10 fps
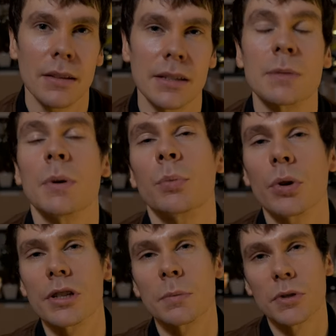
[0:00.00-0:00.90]
This has been
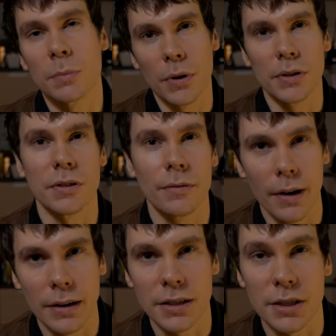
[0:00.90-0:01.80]
Principles Personal
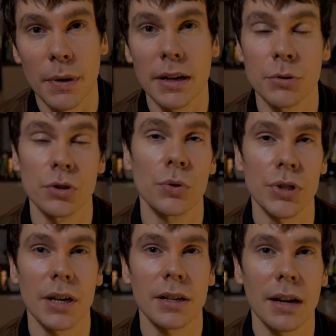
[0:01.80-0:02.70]
Finance. My name's
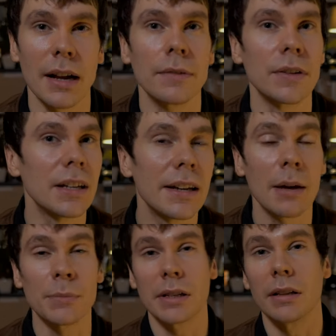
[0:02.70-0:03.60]
George Agan, and if you did
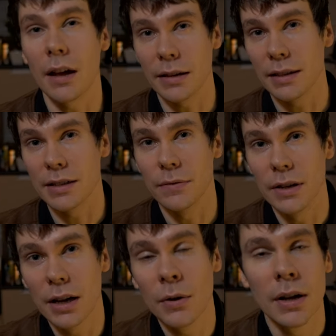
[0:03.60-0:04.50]
happen to like this
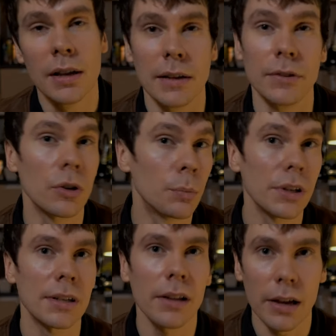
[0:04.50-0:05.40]
video, if you could
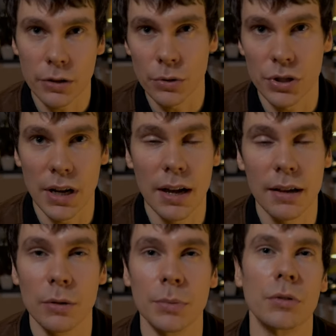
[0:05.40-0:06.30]
please like or share,
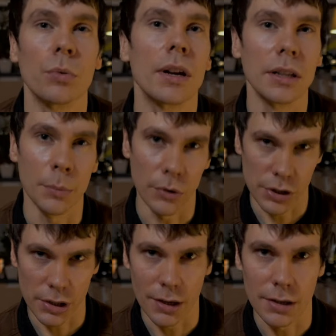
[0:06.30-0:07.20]
it would be greatly
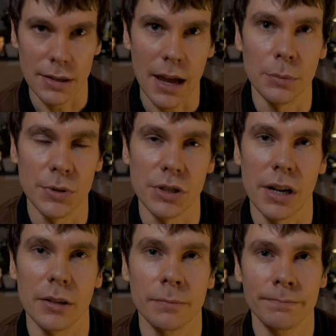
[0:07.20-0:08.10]
appreciated as it helps the
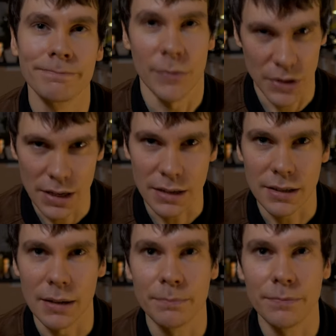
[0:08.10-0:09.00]
channel. See you next
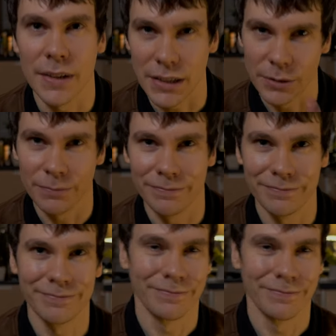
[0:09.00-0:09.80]
time. Thank you.